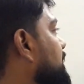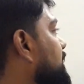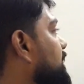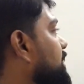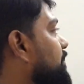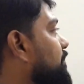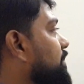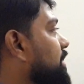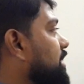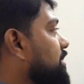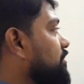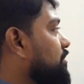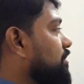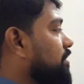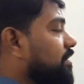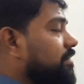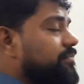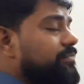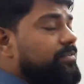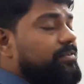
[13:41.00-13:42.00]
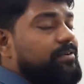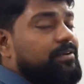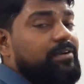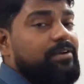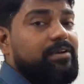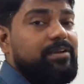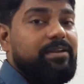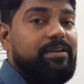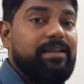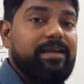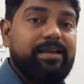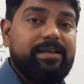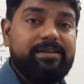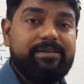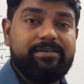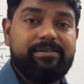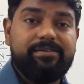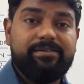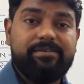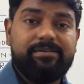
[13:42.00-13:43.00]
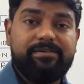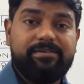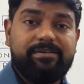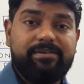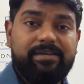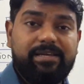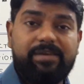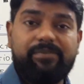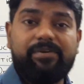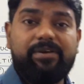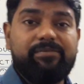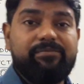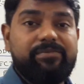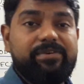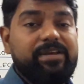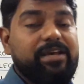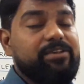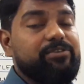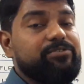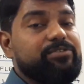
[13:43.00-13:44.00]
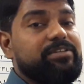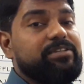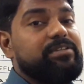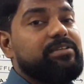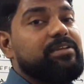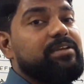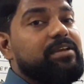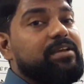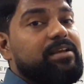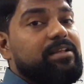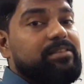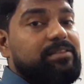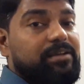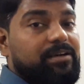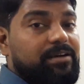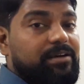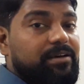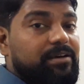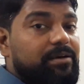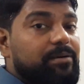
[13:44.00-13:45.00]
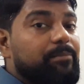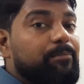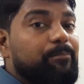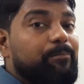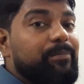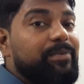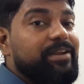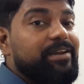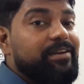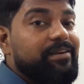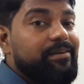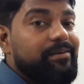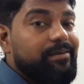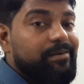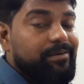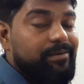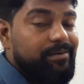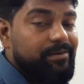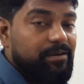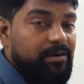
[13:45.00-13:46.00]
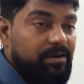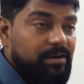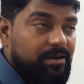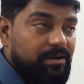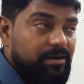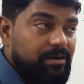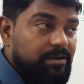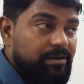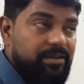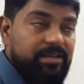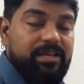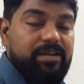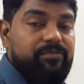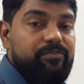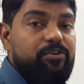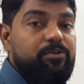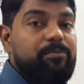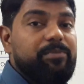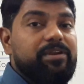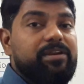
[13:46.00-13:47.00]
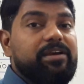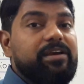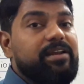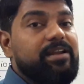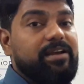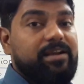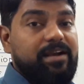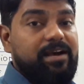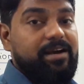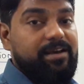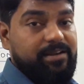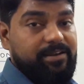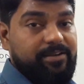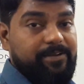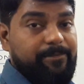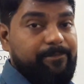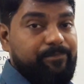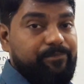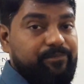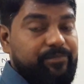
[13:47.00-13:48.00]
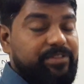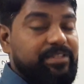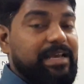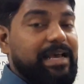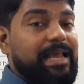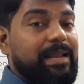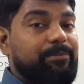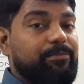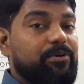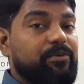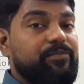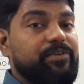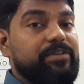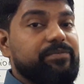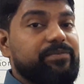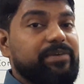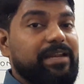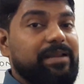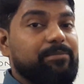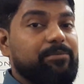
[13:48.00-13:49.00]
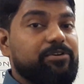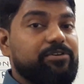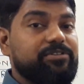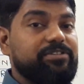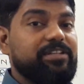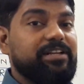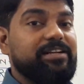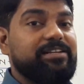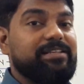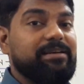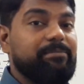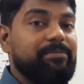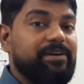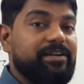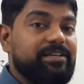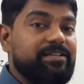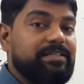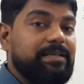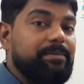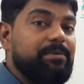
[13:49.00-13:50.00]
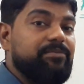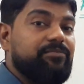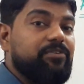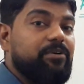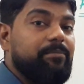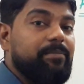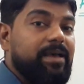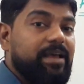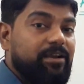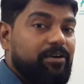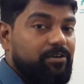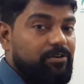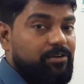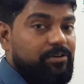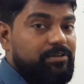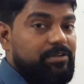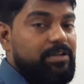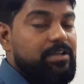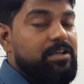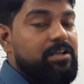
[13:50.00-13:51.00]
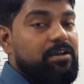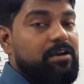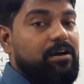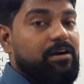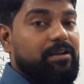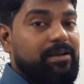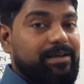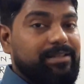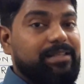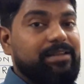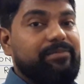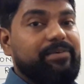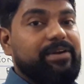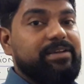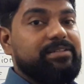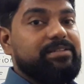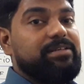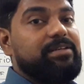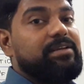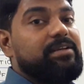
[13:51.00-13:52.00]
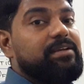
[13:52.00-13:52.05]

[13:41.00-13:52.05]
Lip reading: Reflection of light. Even we are using the rear view mirror in a car, with the help of which we are able to see that somebody is coming from back or not, or otherwise